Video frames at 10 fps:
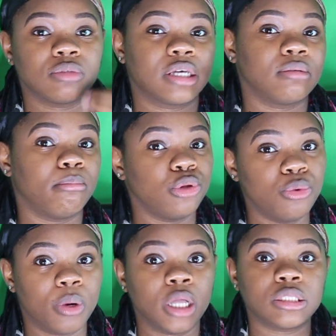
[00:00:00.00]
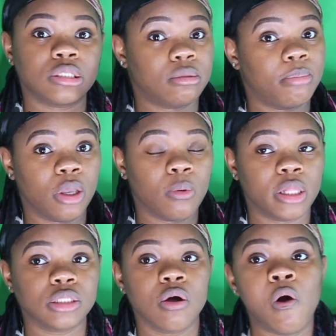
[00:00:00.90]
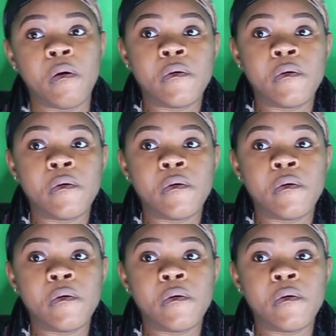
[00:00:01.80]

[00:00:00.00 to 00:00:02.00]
It was like some blue ones and some pink ones.